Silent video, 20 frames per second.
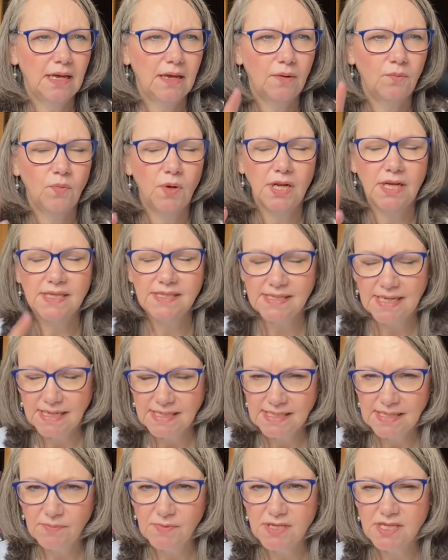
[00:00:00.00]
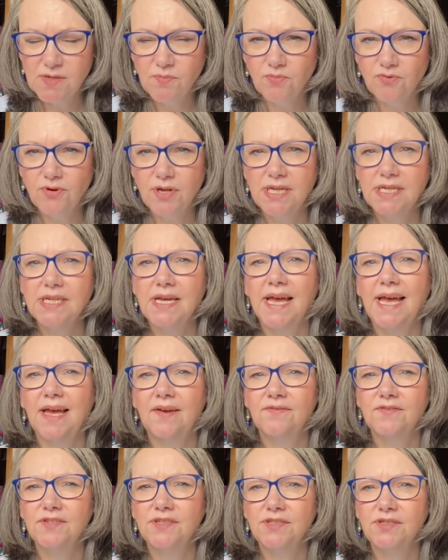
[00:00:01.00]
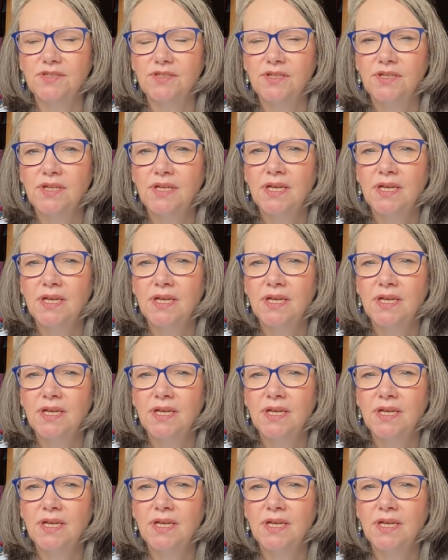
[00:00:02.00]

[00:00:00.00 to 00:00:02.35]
when I send something to print I have to